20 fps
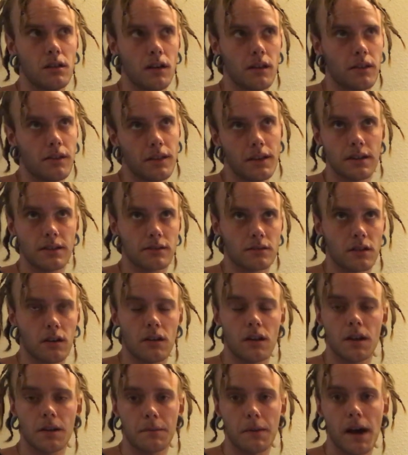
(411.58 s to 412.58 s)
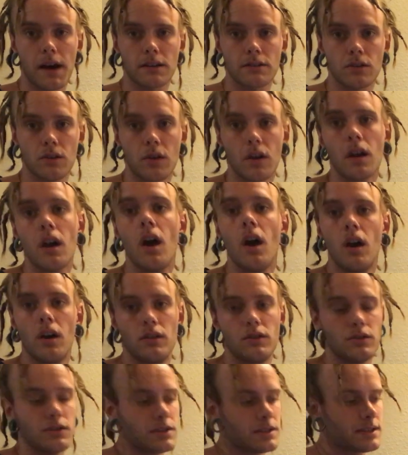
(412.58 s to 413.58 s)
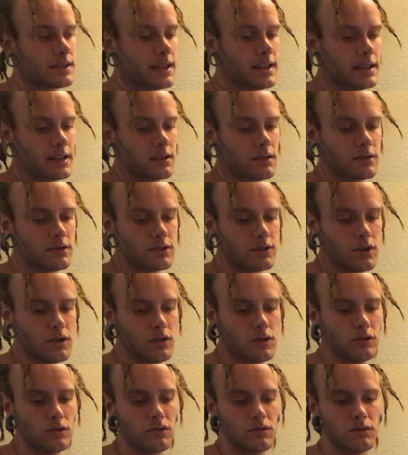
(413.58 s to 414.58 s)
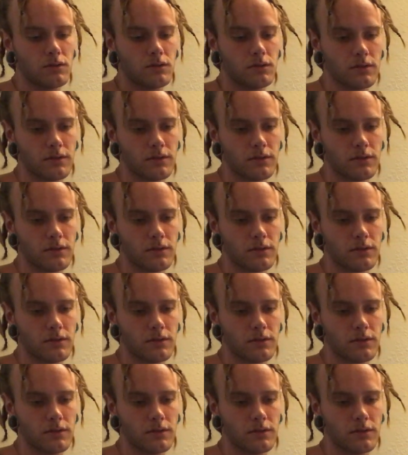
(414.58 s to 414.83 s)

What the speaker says: I think it's called like back sewing. You just like sew